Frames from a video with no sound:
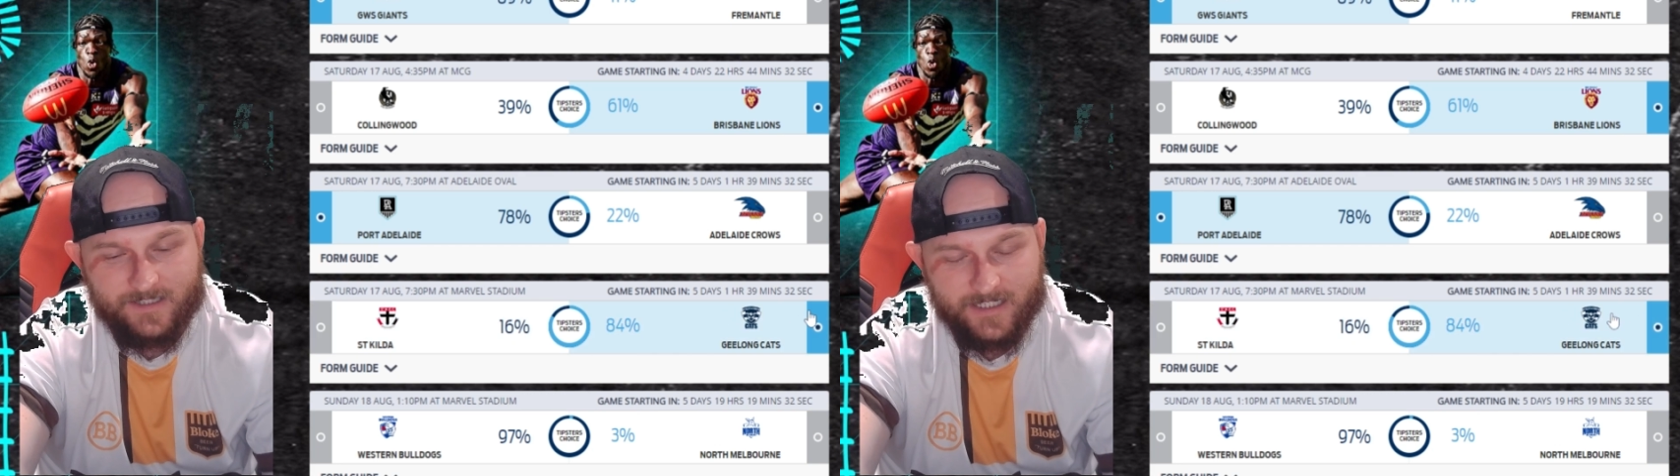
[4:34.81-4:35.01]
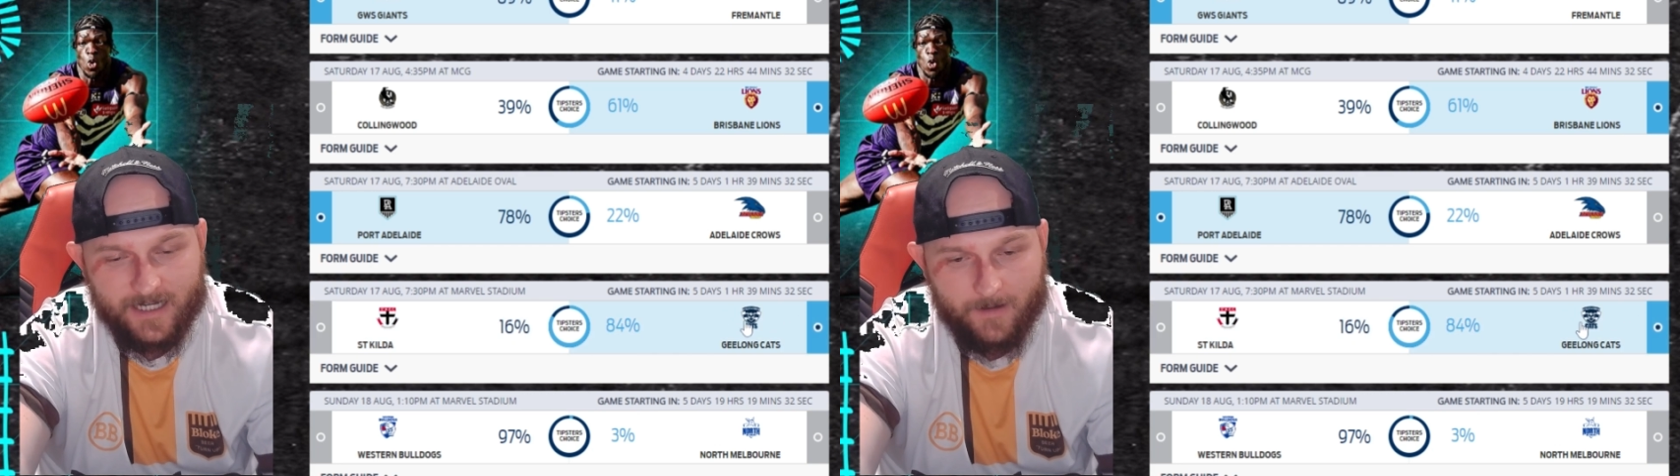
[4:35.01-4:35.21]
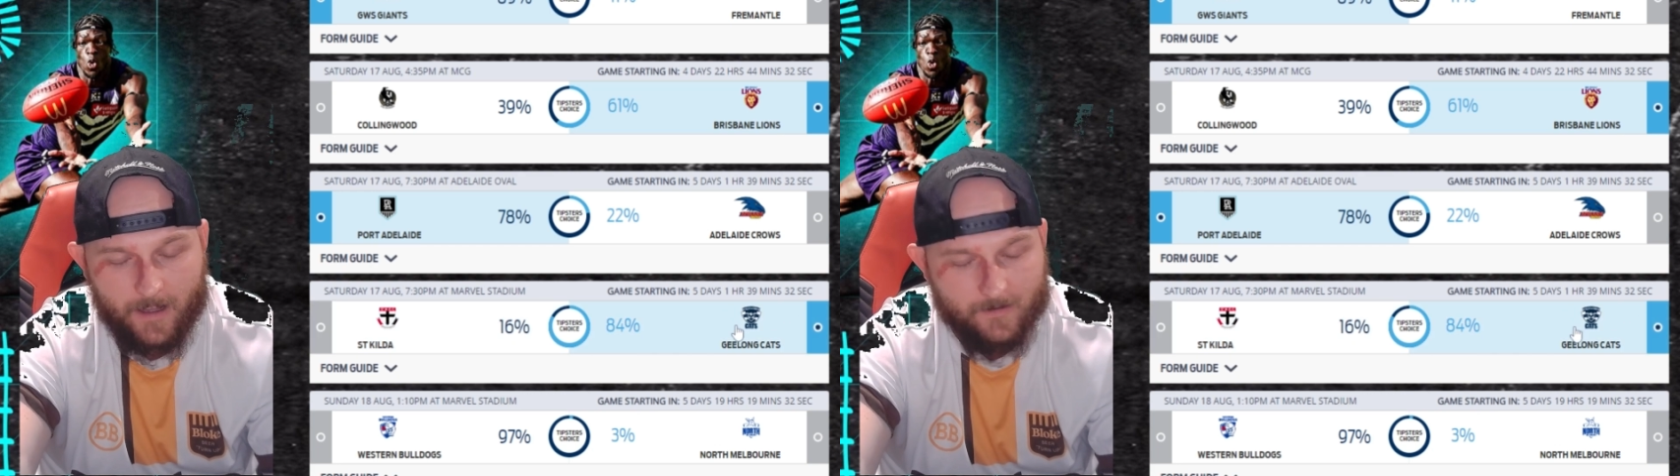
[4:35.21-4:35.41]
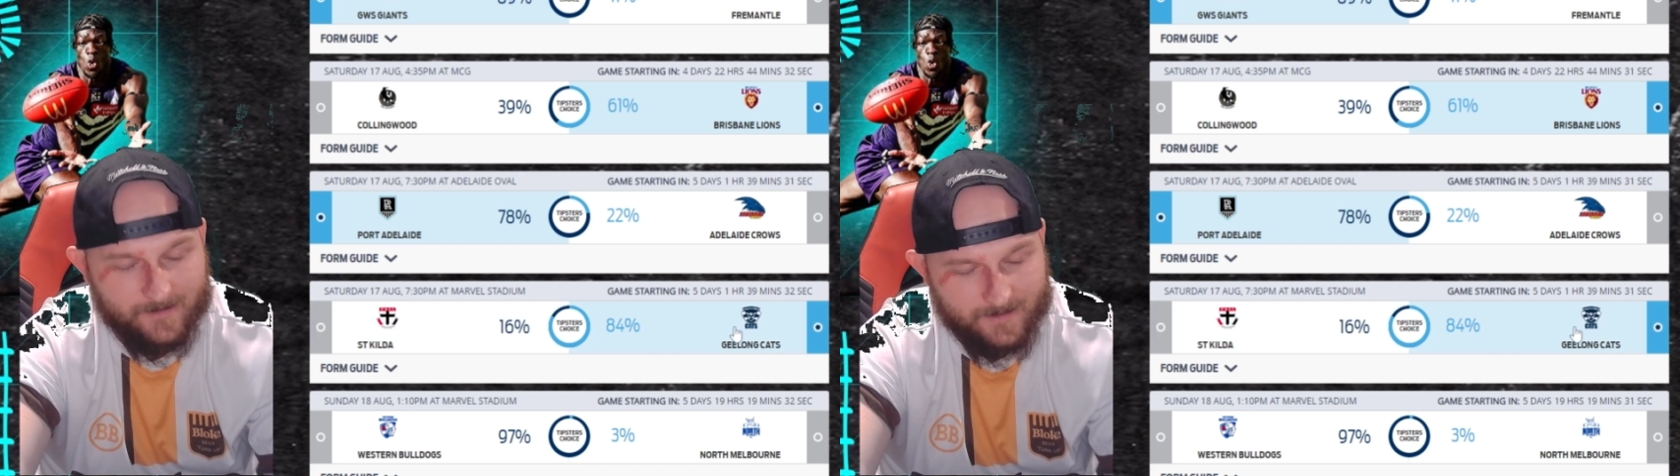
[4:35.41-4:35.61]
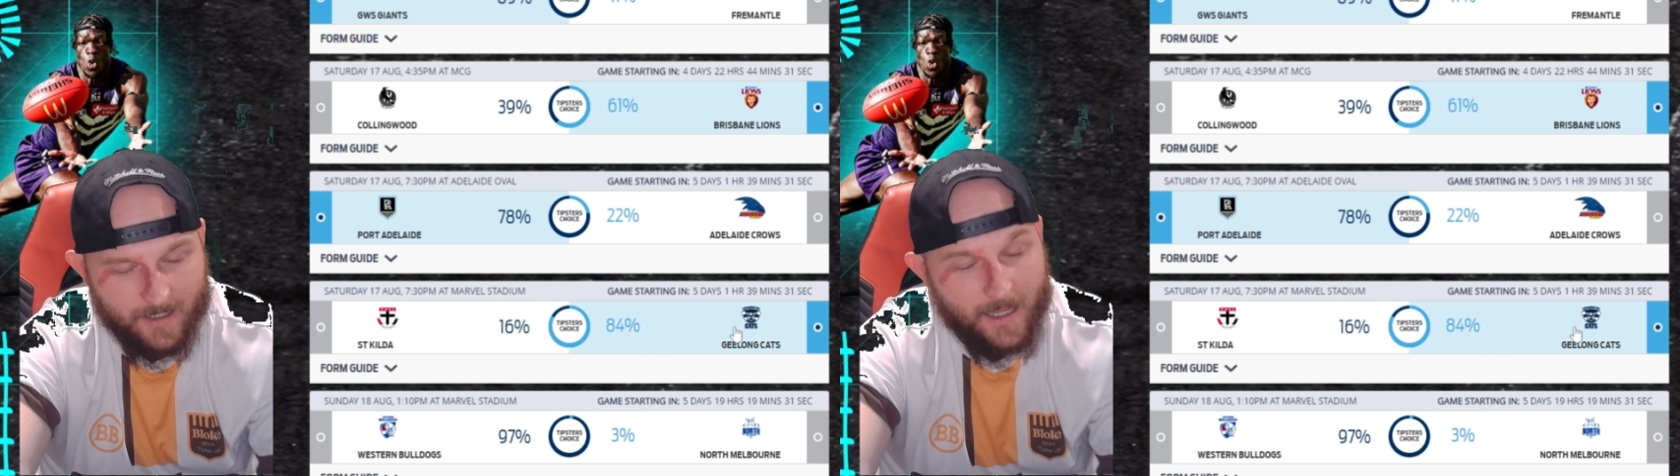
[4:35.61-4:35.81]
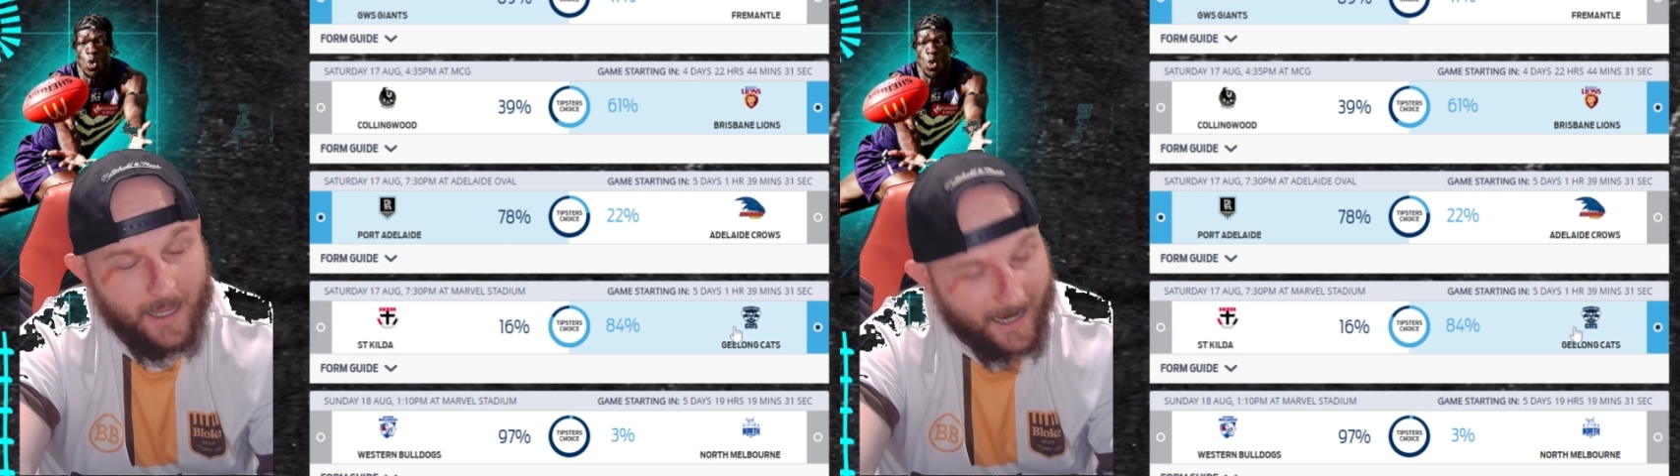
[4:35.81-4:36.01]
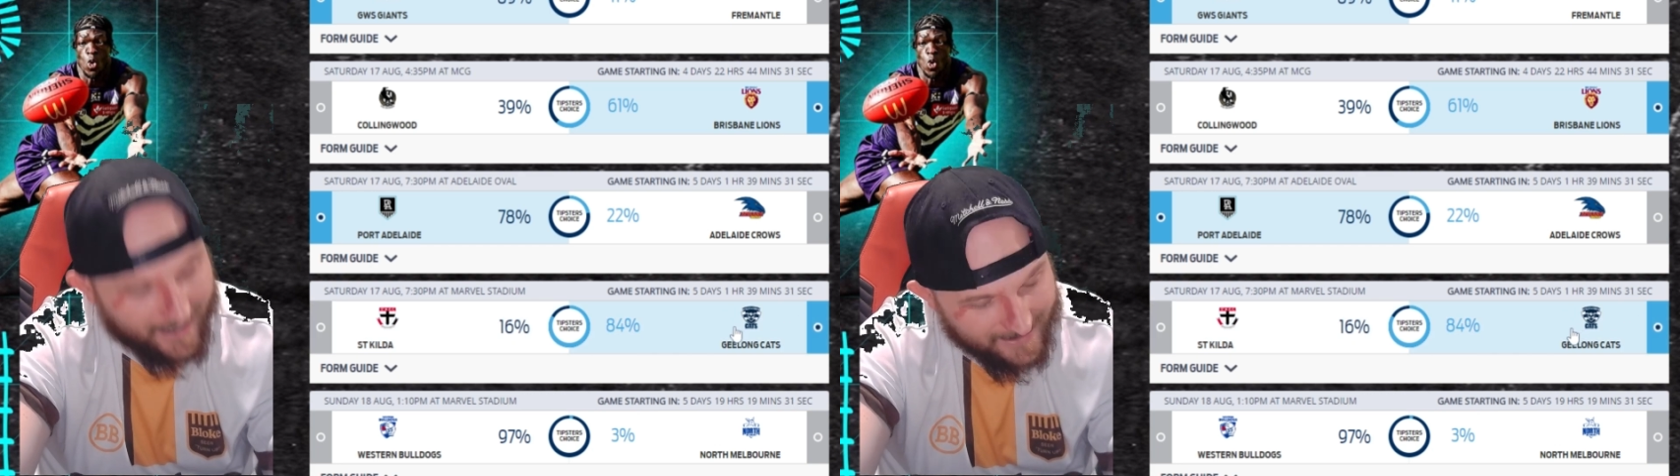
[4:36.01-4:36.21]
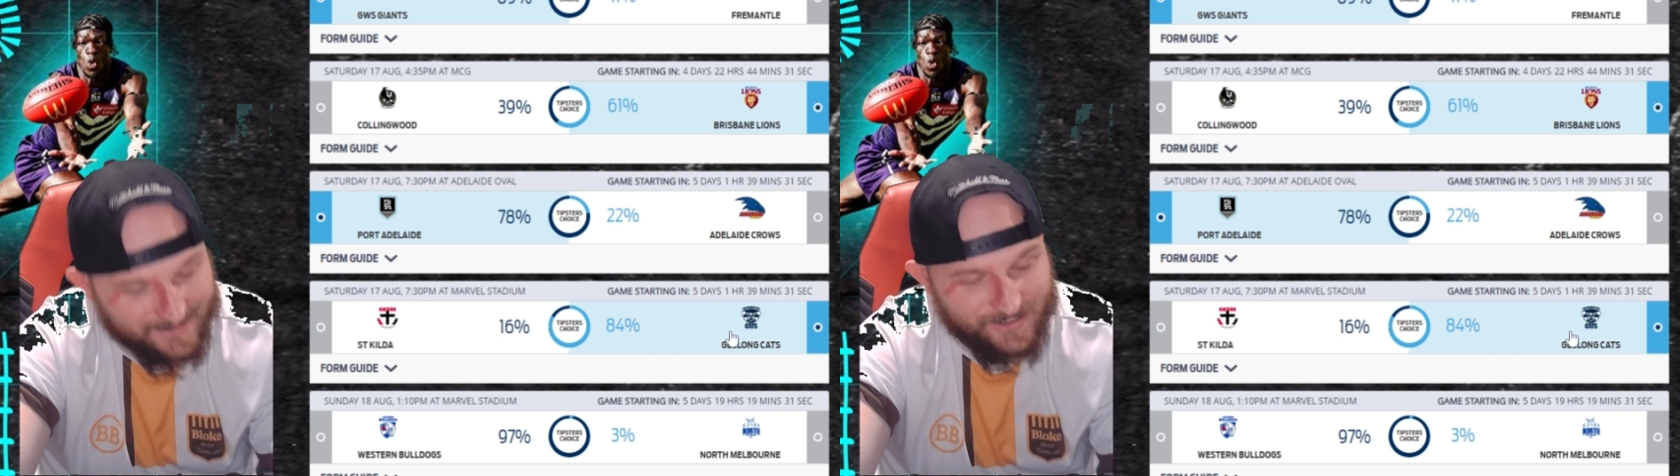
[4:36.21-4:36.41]
the
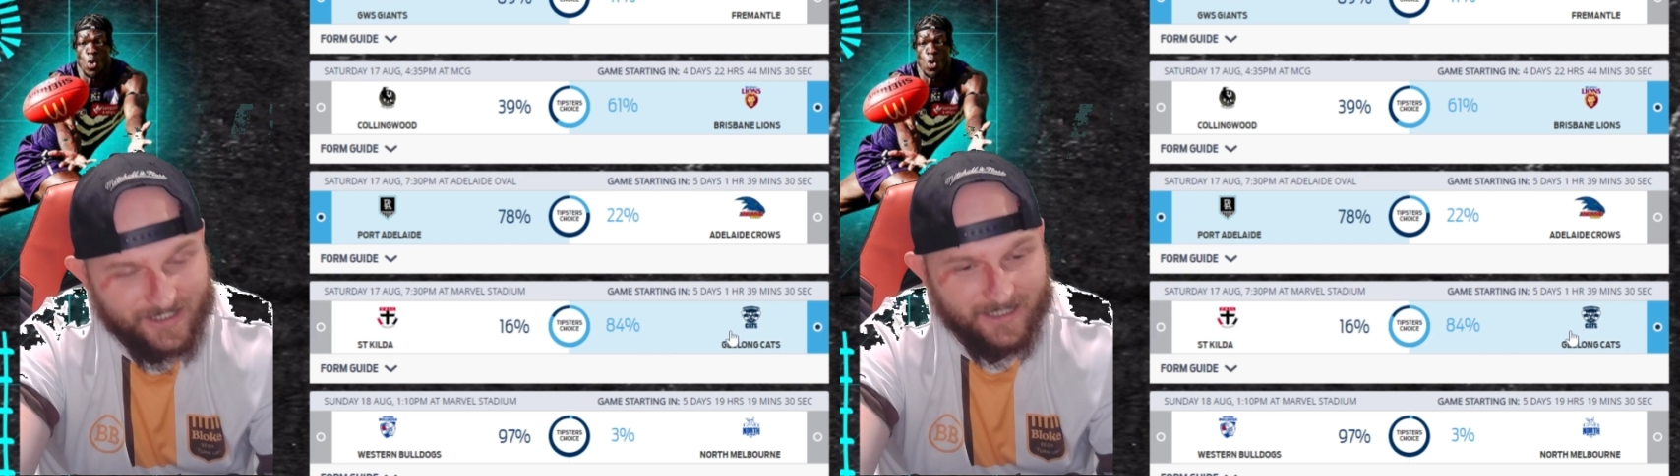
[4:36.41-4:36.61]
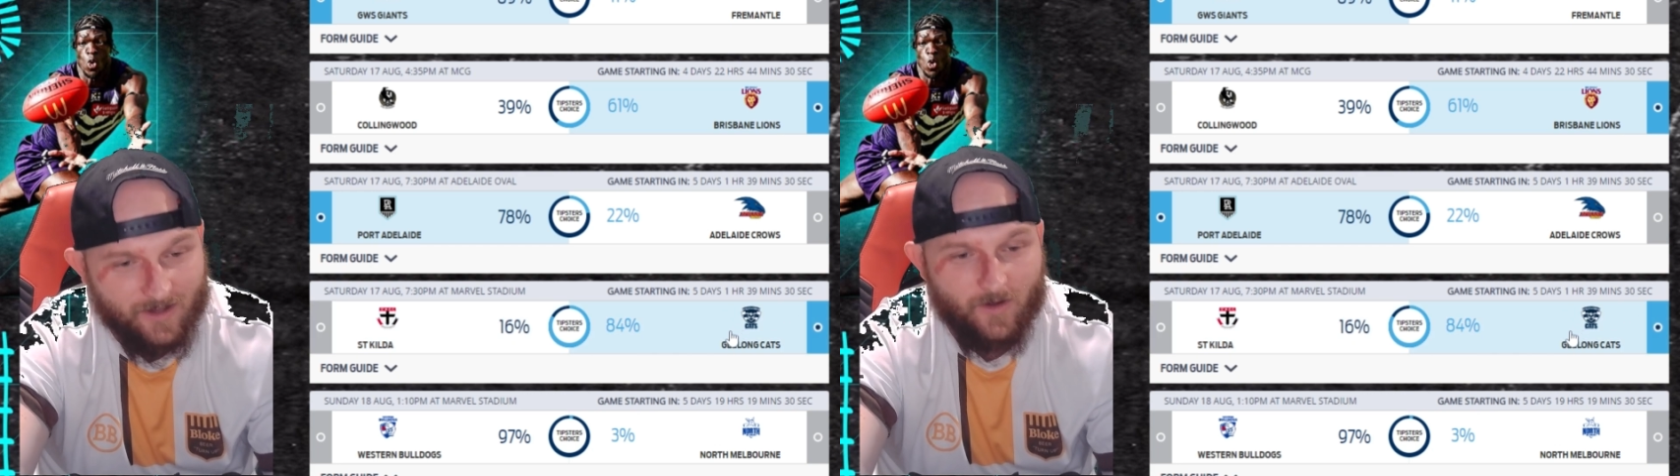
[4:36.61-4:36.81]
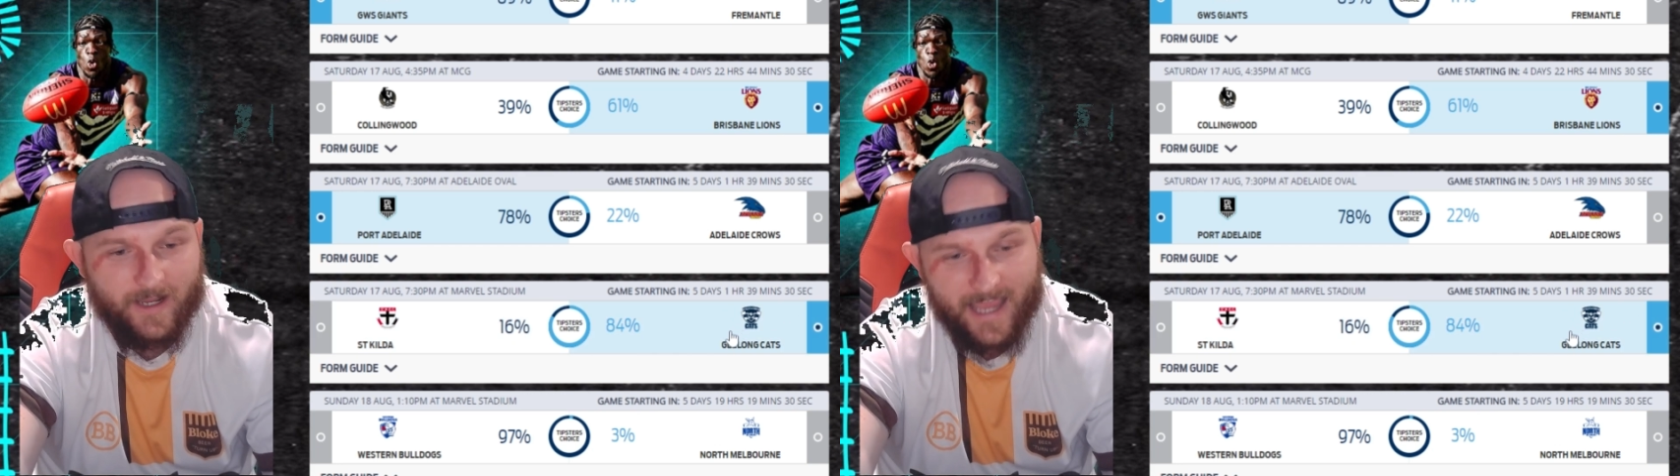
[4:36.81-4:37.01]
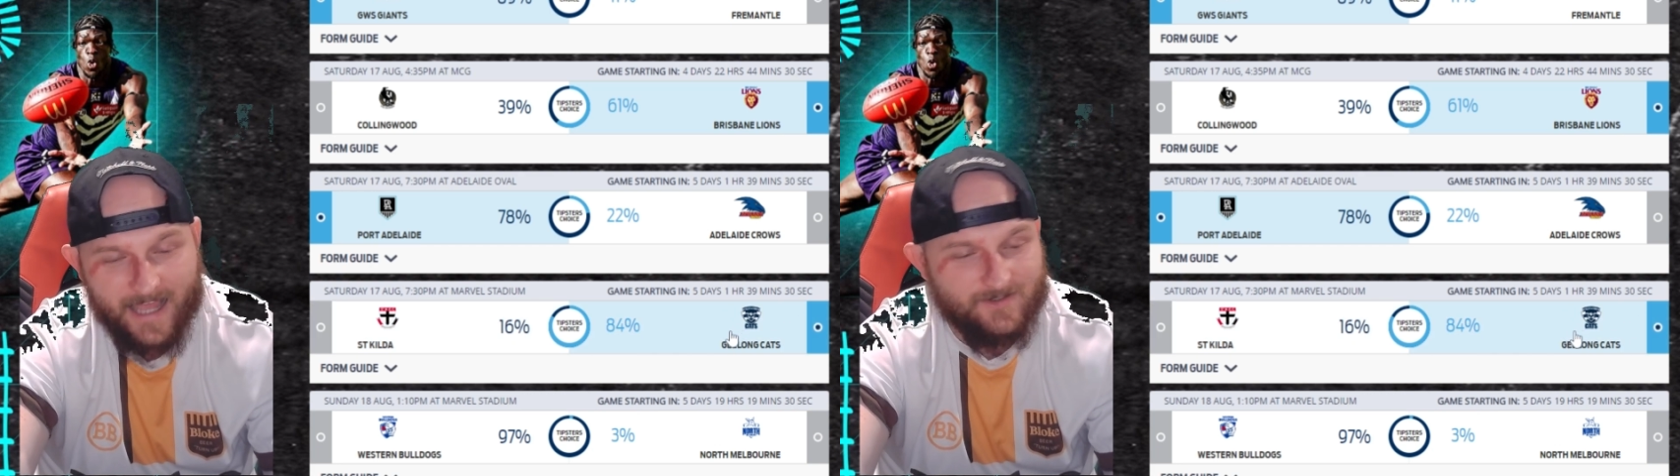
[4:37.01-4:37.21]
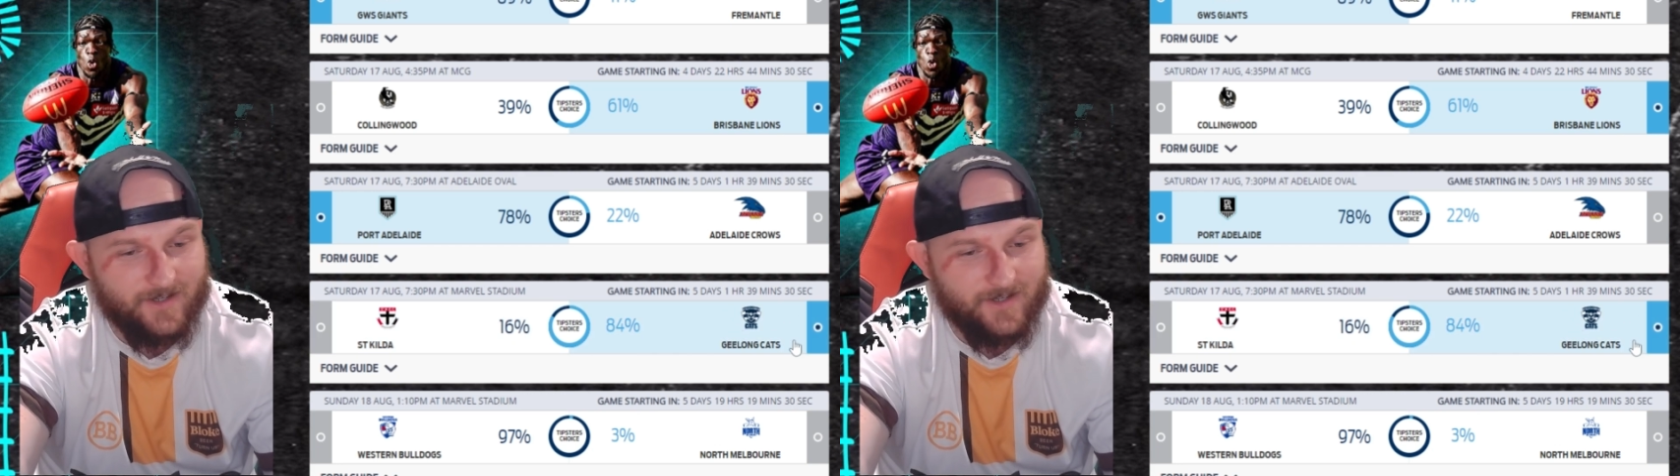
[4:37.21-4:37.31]
Geelong Cats.